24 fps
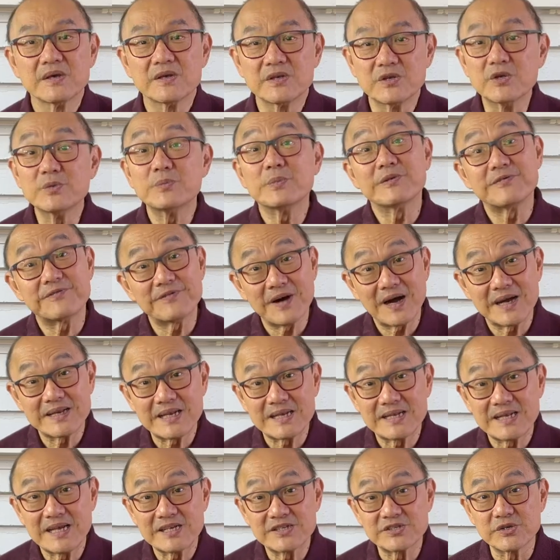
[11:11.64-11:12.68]
You'd be fine
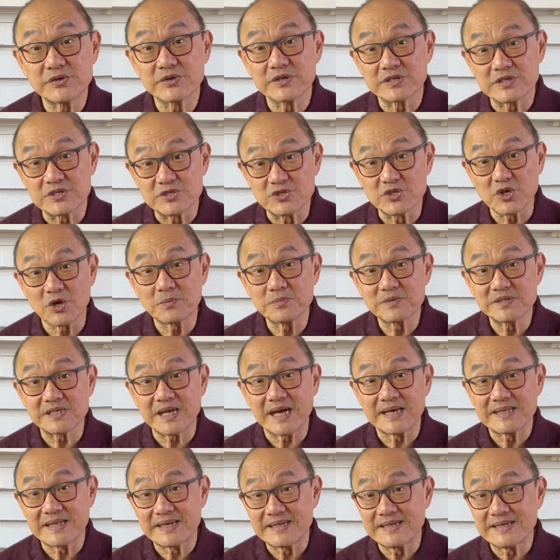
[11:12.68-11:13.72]
unless you're on a job
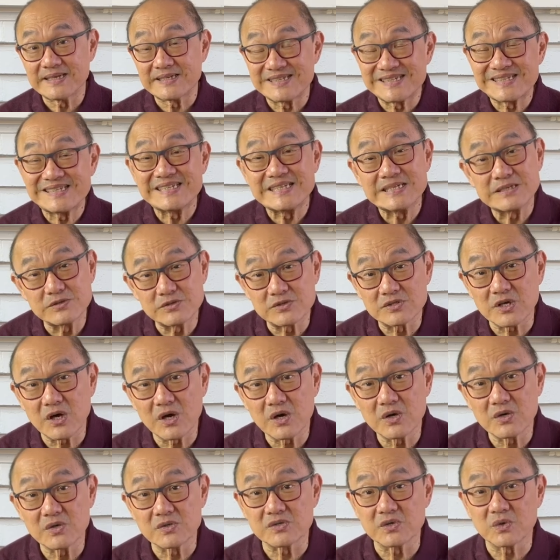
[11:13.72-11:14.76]
site that needs steel
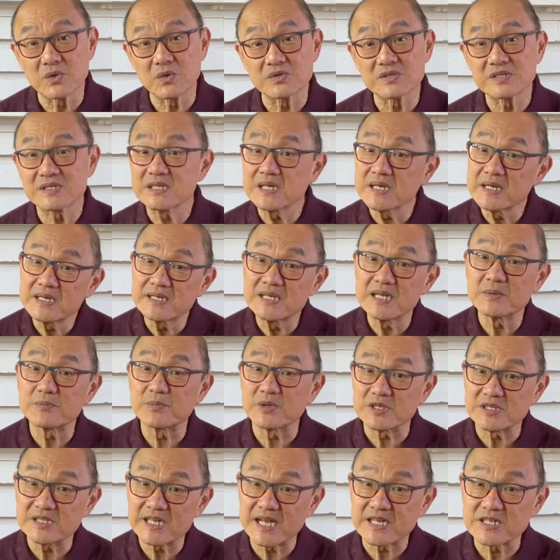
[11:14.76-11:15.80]
toes or sturdier
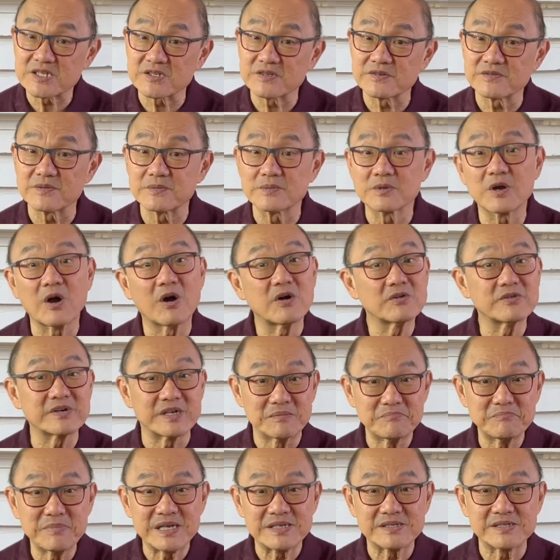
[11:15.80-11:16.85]
protection from concrete
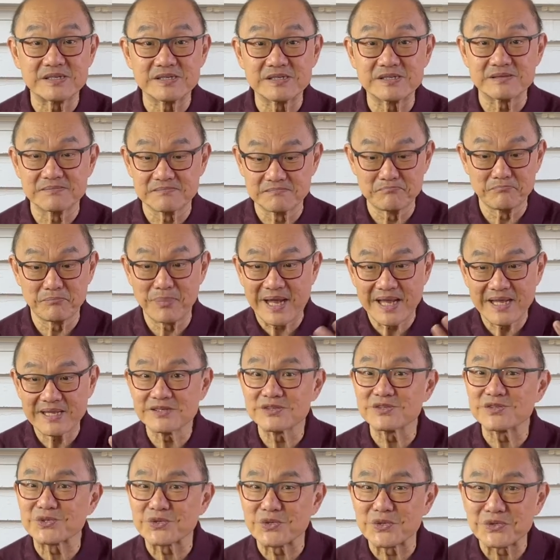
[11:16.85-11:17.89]
mixers and
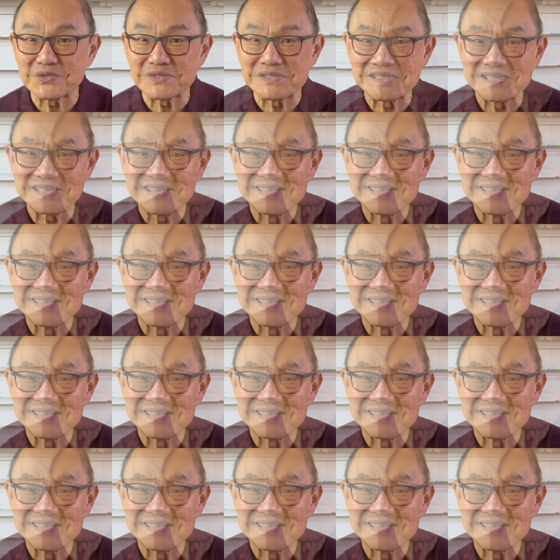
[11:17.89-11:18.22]
bandsaws.